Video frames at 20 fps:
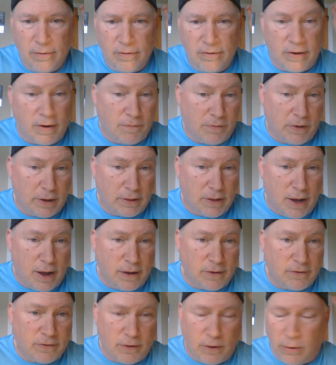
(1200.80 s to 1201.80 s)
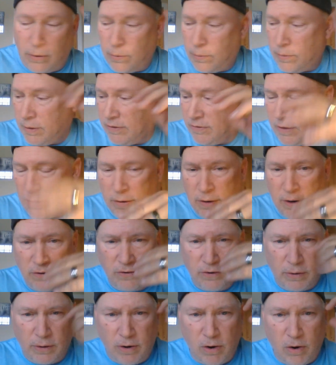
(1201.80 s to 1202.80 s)
stuff like that. So it's not
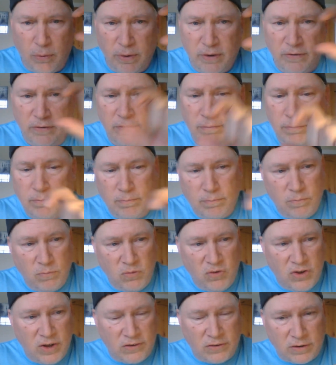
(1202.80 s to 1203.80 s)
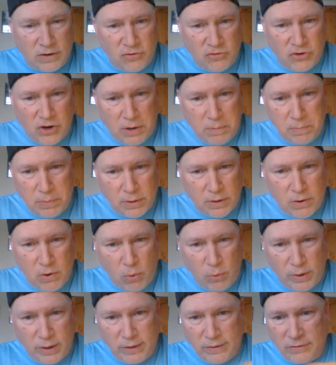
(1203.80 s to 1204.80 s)
necessarily always disc-shaped
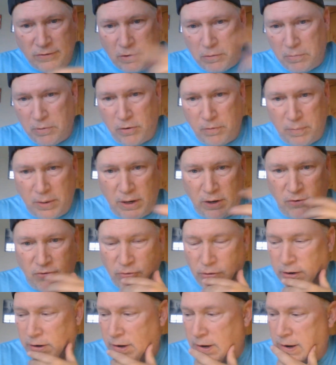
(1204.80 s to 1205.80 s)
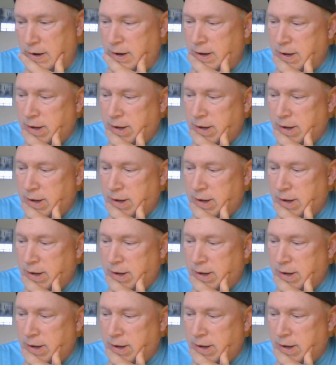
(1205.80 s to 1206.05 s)
coins that are being traded.